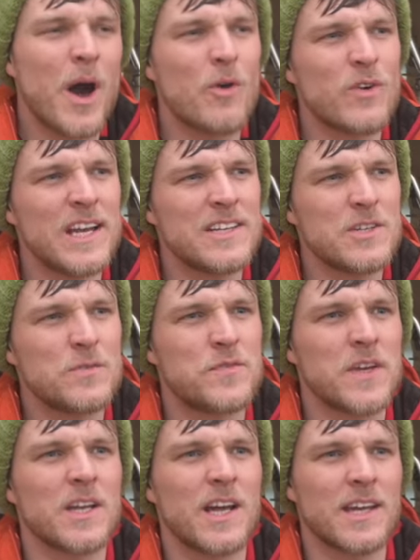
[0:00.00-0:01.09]
but I really do
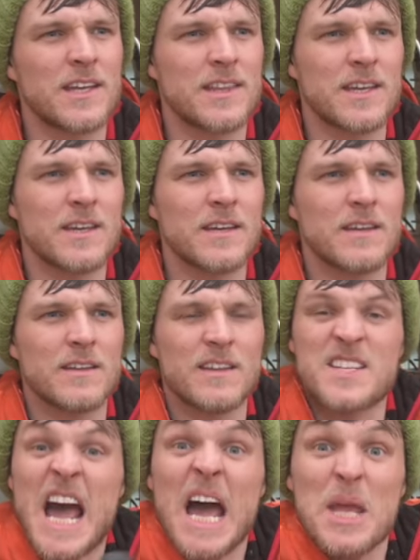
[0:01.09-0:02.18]
feel like the
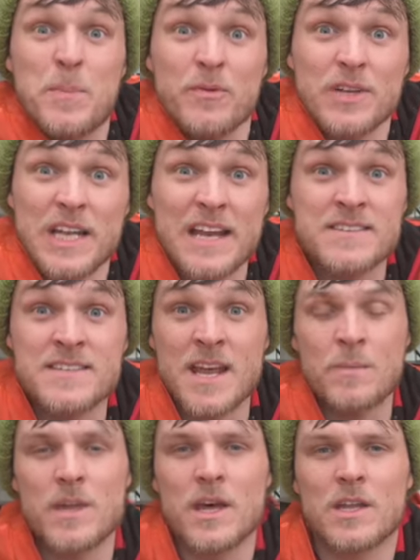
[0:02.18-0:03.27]
type of
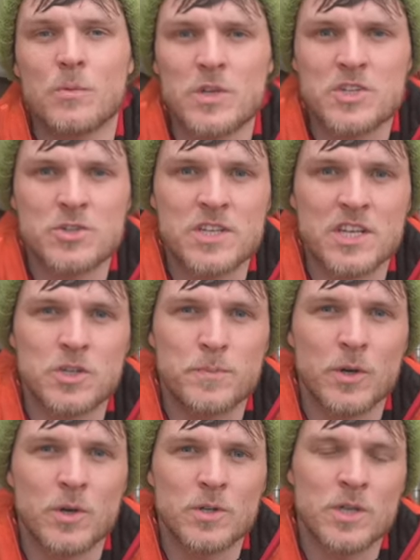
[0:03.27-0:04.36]
landscape there that we just
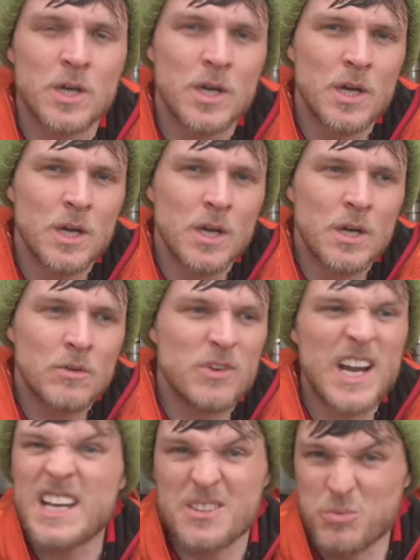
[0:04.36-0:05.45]
explored
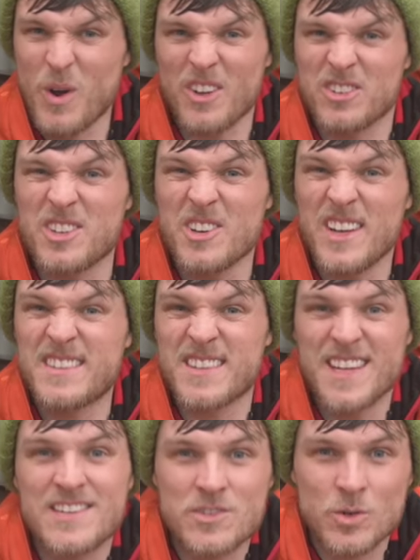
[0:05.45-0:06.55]
really is well suited to
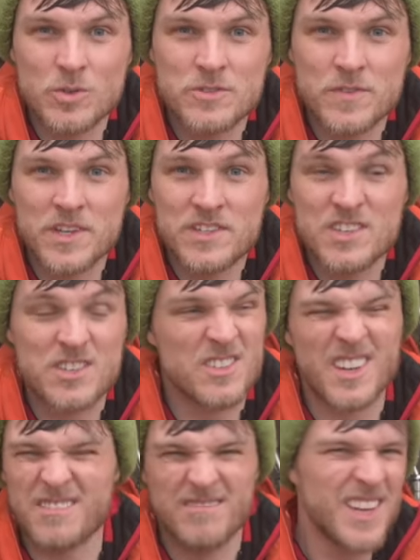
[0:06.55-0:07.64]
these sorts of conditions.
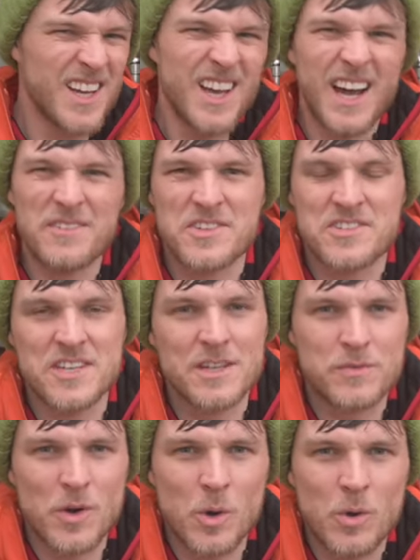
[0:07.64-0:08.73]
And I haven't seen the
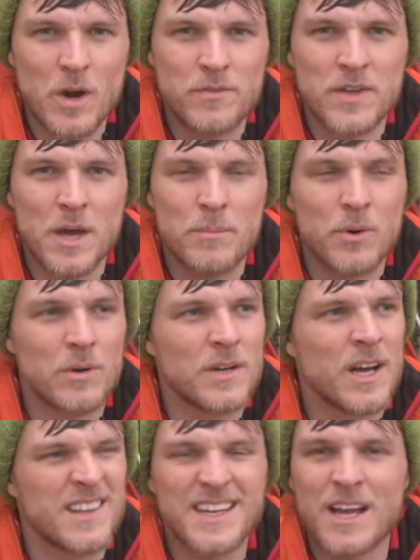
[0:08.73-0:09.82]
photograph yet, but
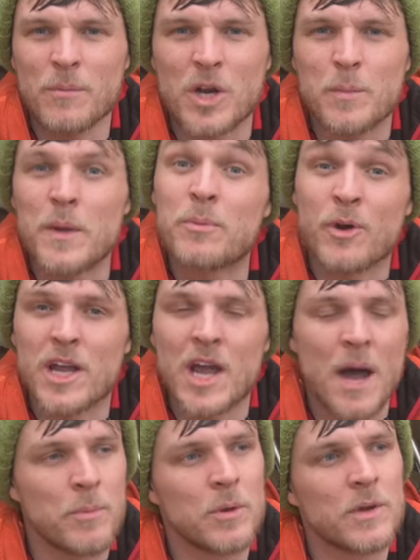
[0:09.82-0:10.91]
I think I'm gonna be pretty
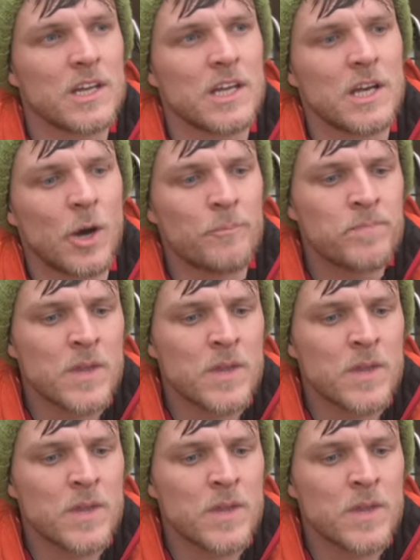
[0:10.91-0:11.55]
happy with it, you know.